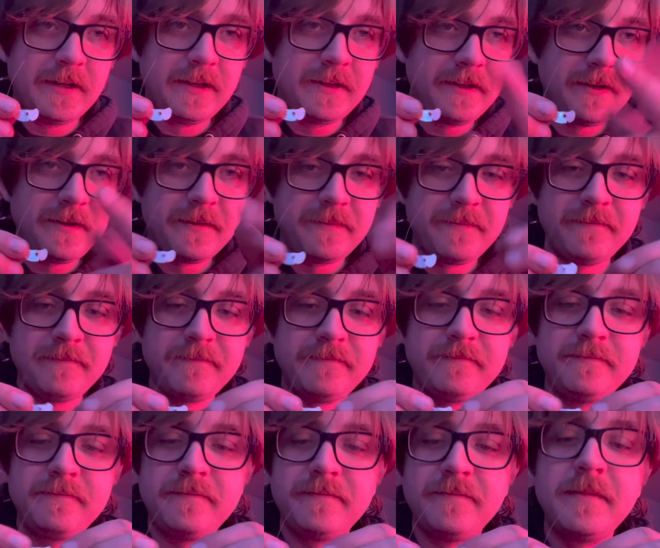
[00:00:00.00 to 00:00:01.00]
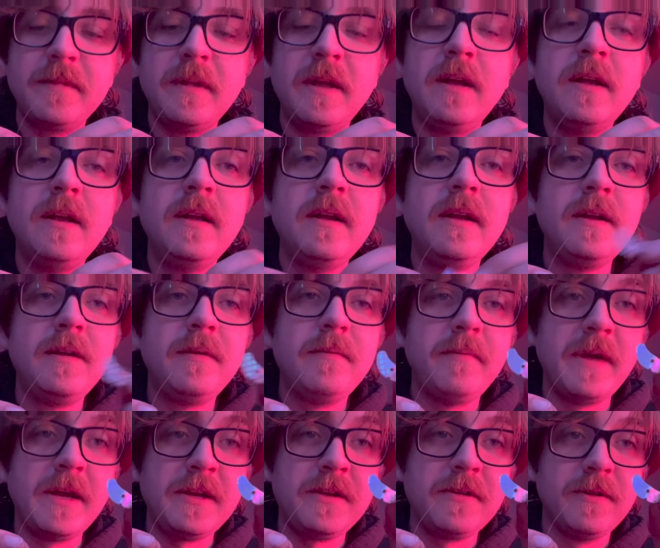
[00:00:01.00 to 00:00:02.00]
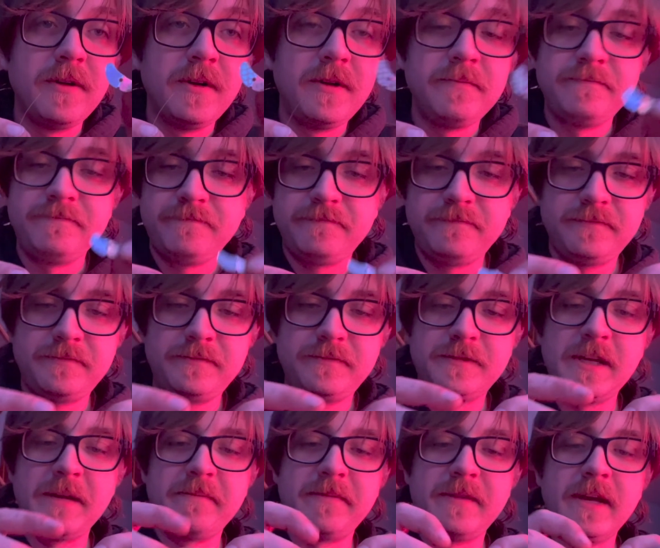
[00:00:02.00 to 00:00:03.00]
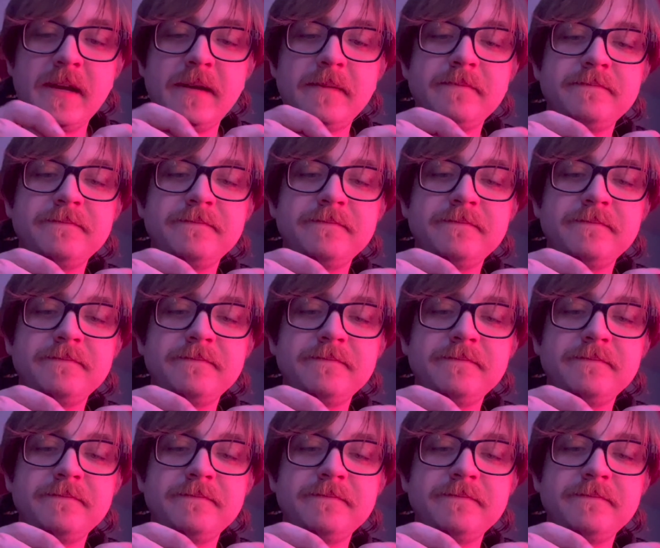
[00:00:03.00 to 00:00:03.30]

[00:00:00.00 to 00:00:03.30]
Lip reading: there. Make your own. Same thing.